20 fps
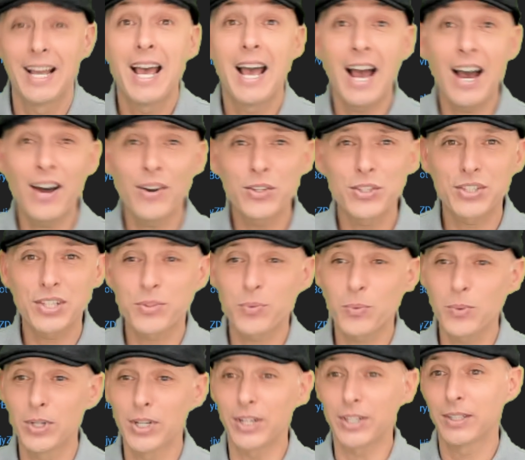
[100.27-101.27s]
How does this
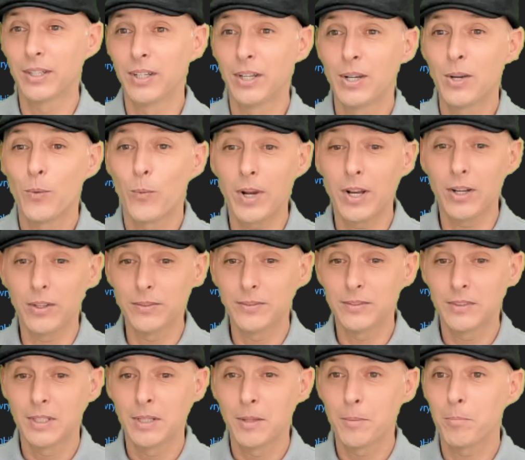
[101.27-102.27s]
work? Well,
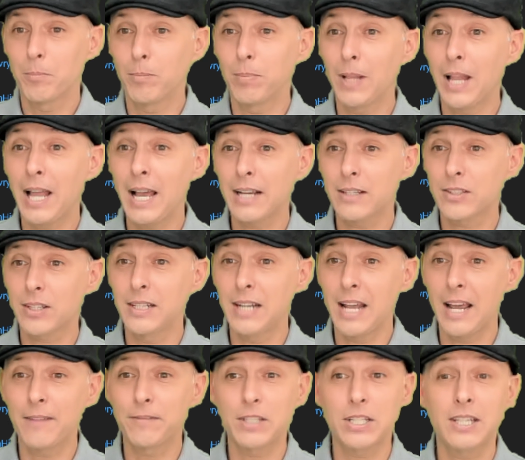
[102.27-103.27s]
black's gonna
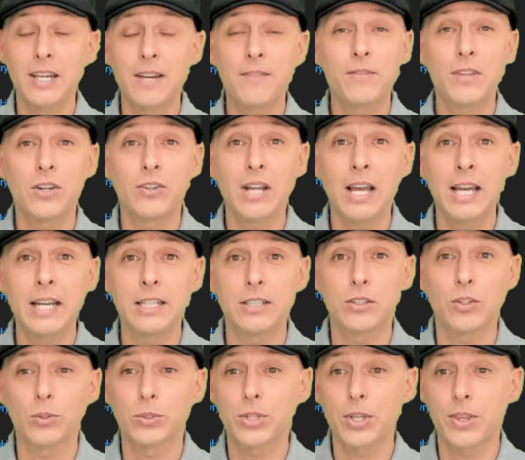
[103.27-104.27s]
have to save their knight,
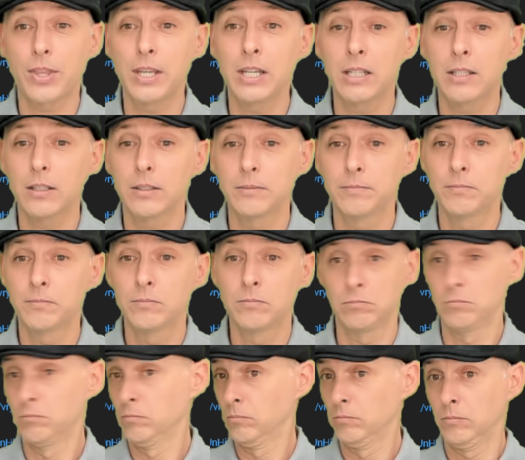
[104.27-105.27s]
don't you think?
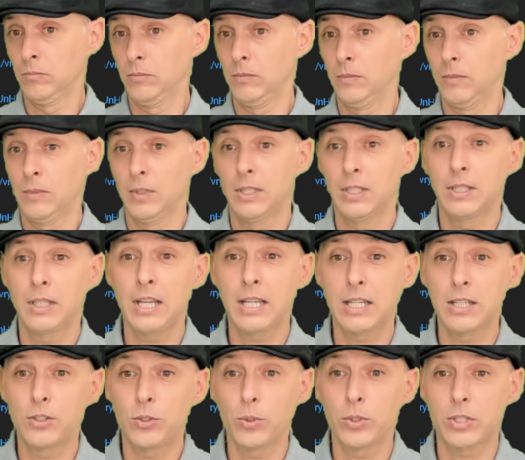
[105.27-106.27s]
They
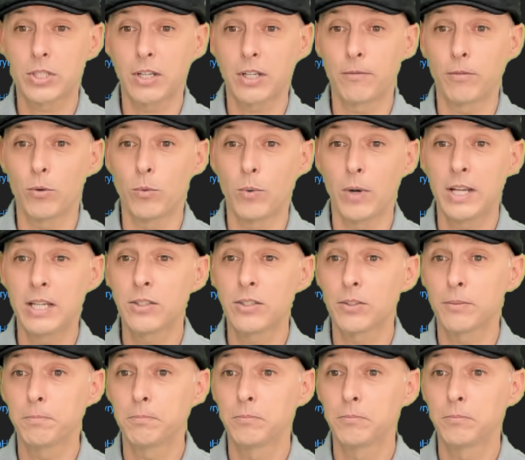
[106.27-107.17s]
can do it several ways.